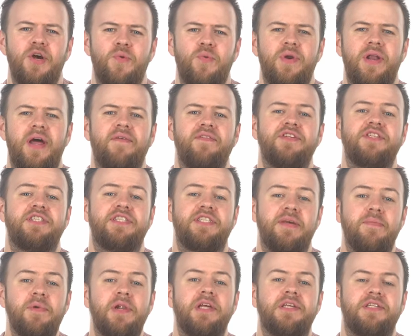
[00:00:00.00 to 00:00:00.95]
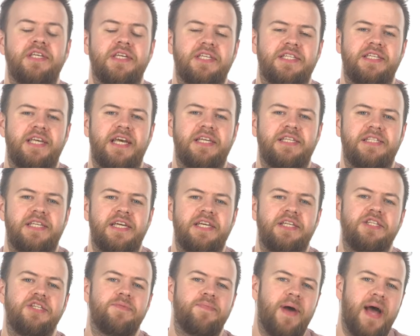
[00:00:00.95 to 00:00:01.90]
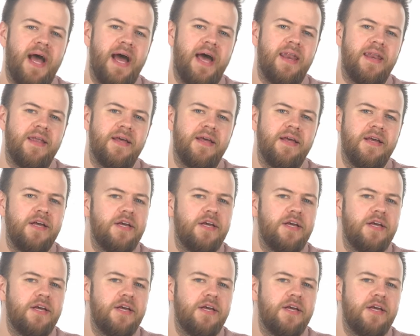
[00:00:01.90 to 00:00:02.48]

would have a similar success in Japan,